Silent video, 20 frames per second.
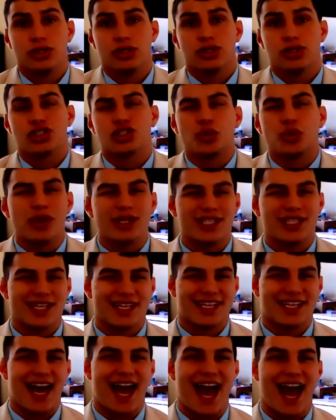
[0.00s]
So what's the
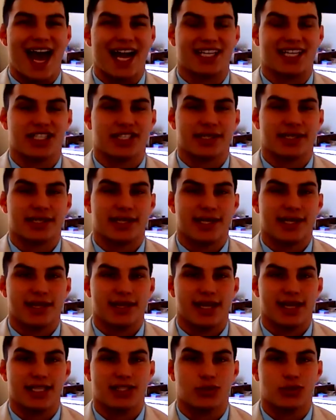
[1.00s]
catch?
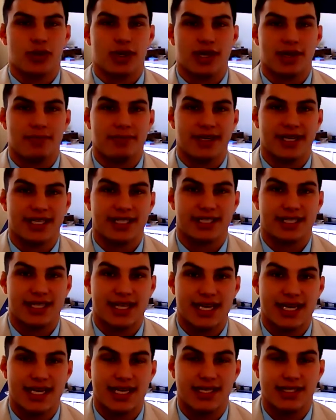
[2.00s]
That's one of the biggest
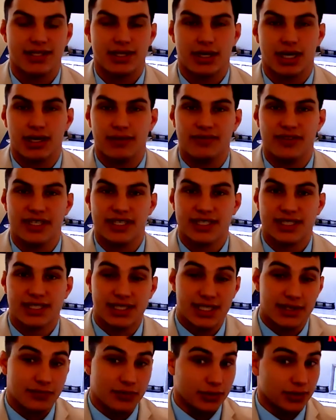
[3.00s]
things.
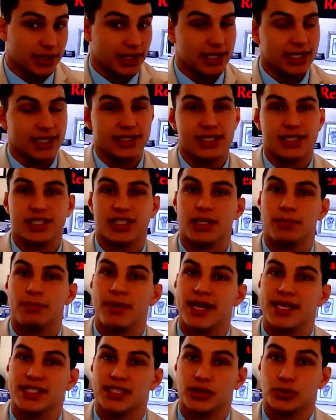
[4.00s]
Obviously, if you're getting such an
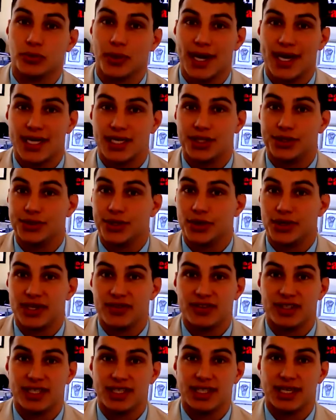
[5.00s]
amazing rate, you don't
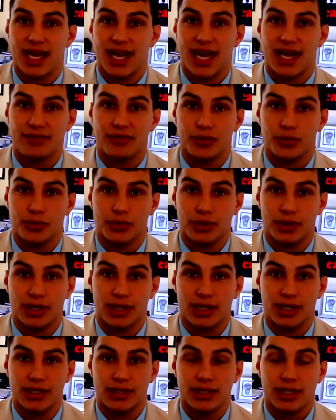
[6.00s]
even need to have
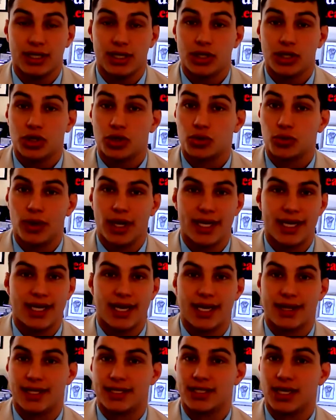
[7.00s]
your credit
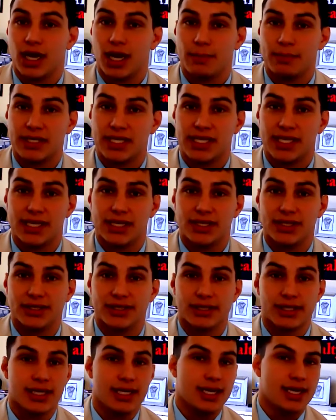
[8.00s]
at the top
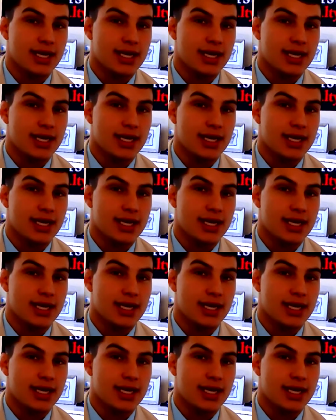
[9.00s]
tiers.